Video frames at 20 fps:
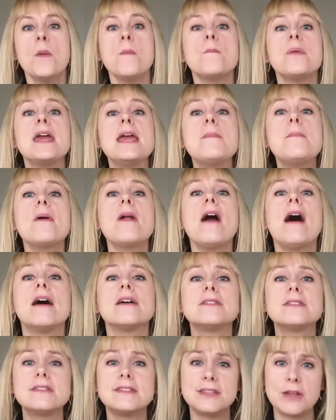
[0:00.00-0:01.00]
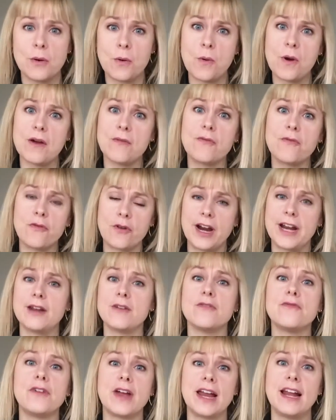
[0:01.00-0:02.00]
People are so afraid
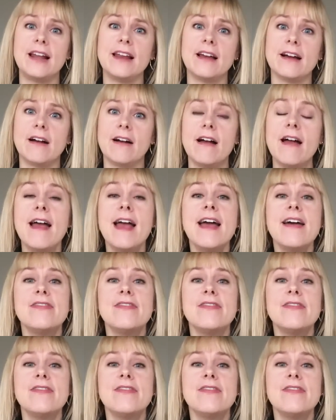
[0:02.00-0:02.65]
of failure